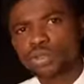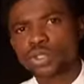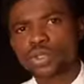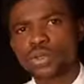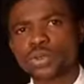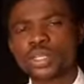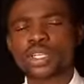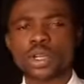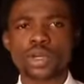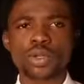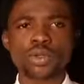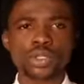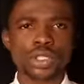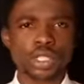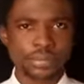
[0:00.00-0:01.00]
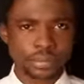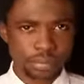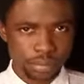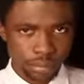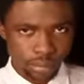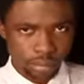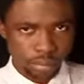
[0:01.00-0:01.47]
so in conclusion,
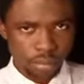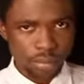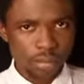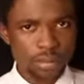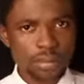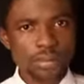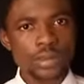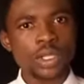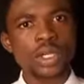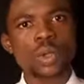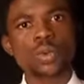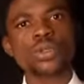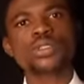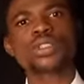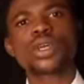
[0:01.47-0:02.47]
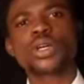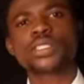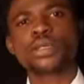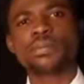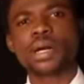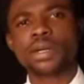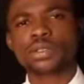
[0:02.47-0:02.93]
we discussed
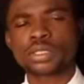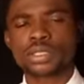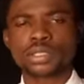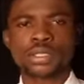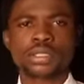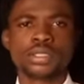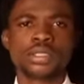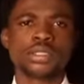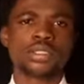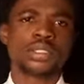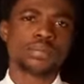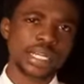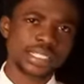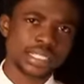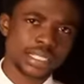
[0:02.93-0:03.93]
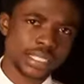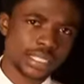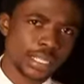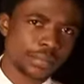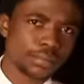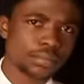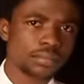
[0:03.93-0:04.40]
about the party
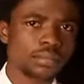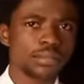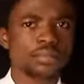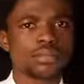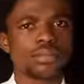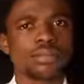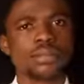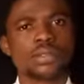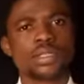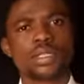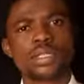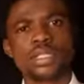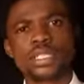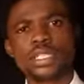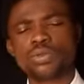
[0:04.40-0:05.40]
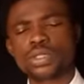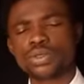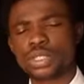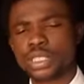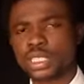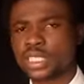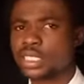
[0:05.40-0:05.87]
system, in which we
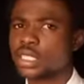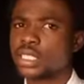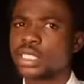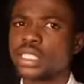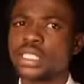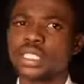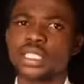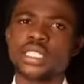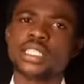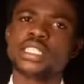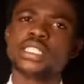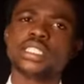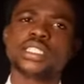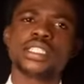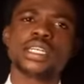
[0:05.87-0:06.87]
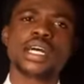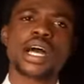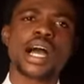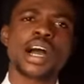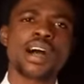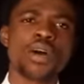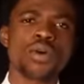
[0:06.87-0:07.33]
said is
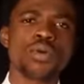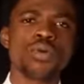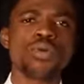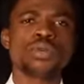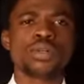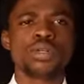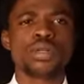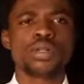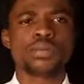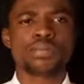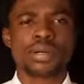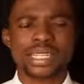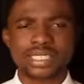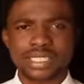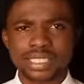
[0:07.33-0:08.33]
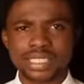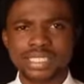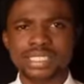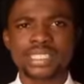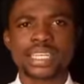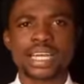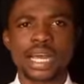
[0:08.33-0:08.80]
how
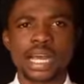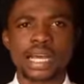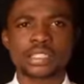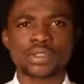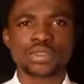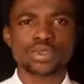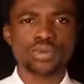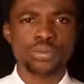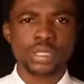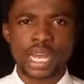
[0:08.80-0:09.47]
parties are to be